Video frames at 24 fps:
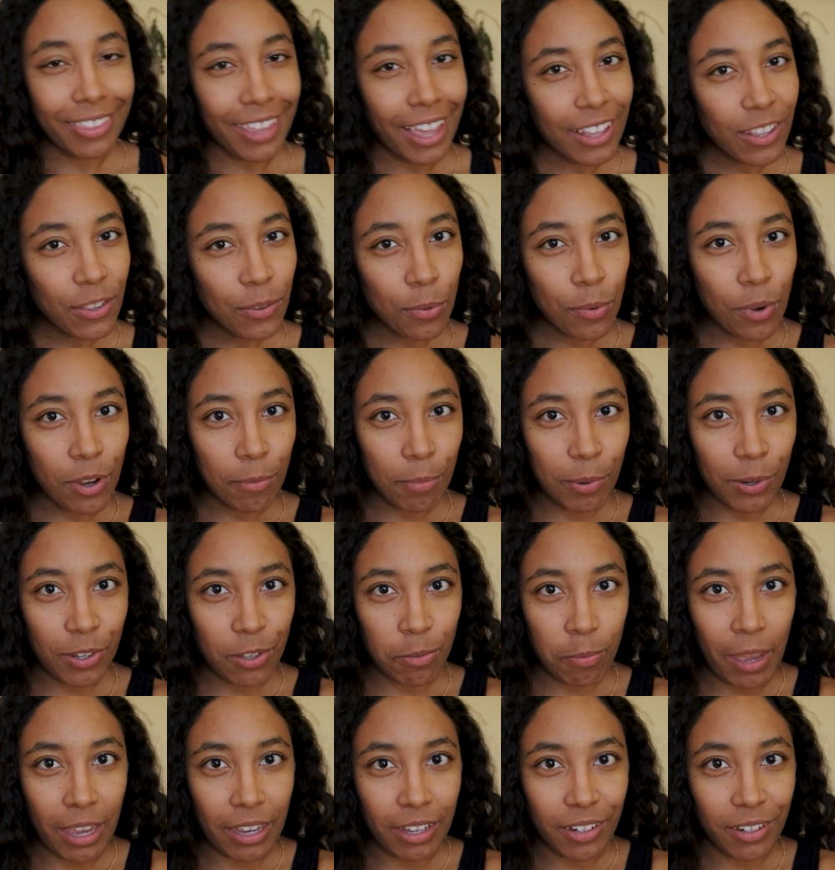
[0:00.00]
That's one
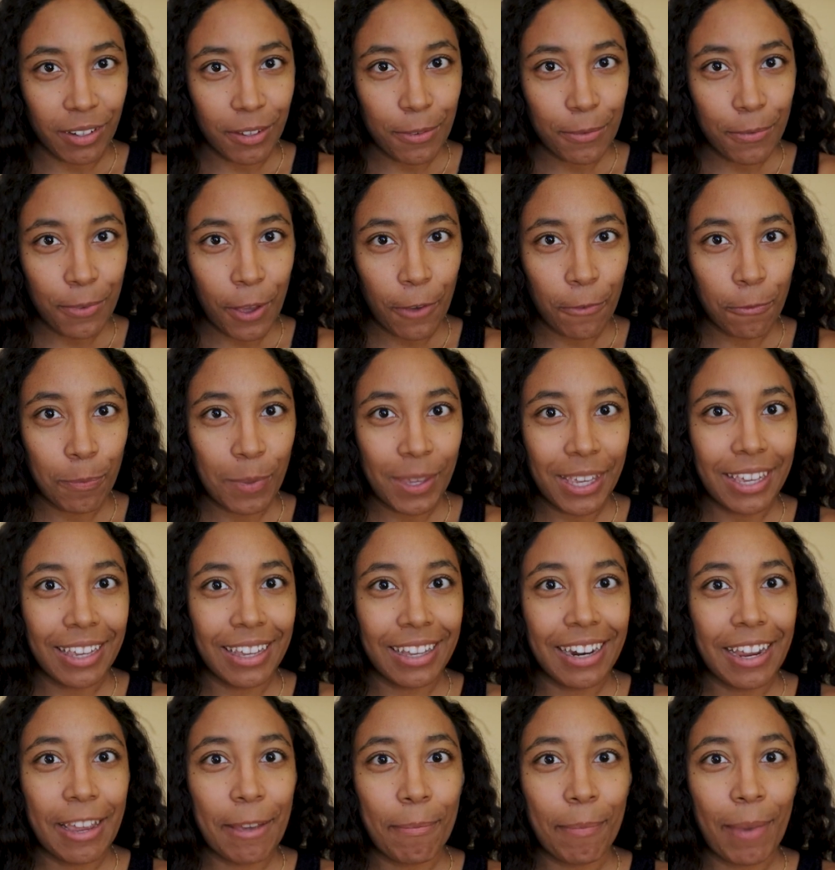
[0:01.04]
perspective of being
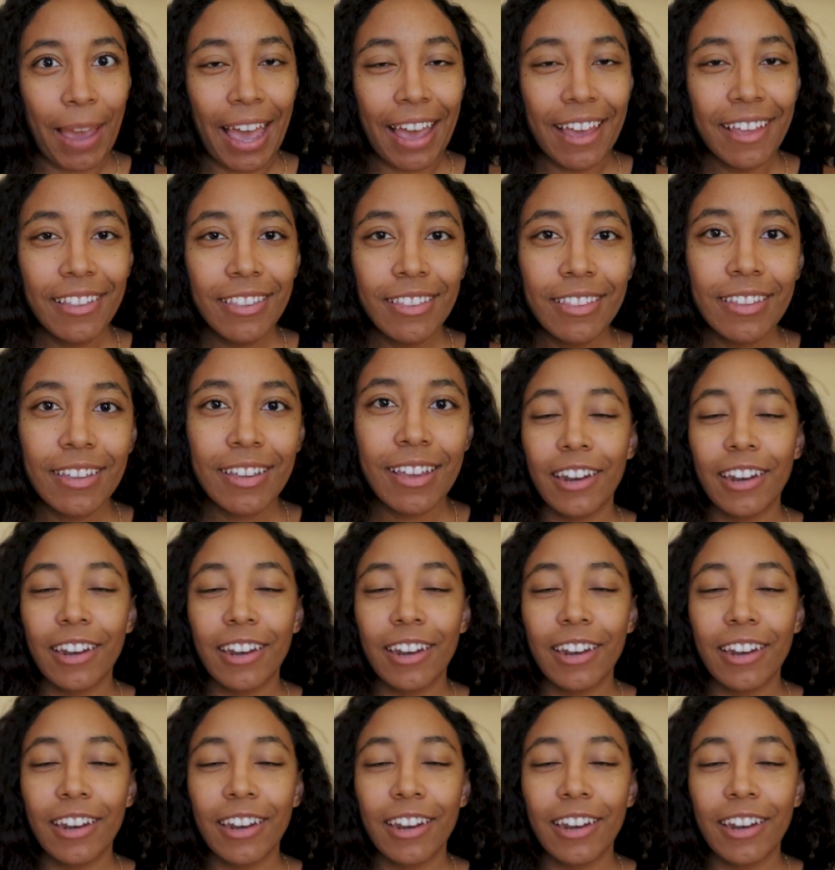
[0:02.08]
an empath.